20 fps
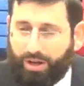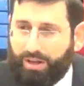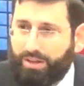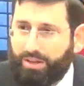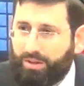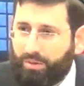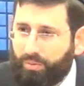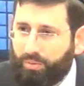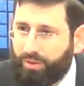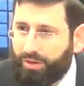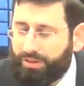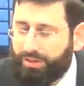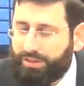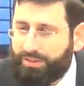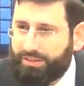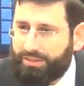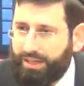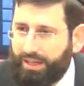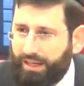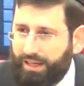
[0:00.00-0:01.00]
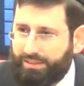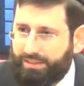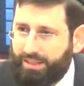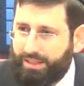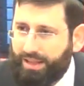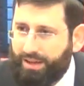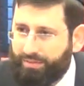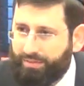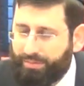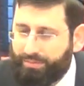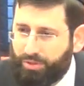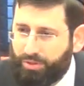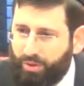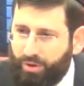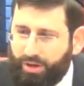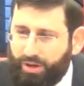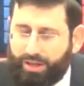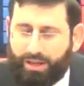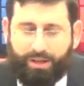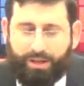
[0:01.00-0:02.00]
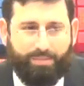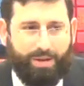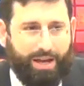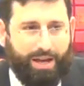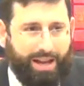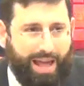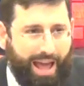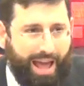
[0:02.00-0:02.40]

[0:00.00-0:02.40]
what in the world is the Chesed LeAvraham talking about?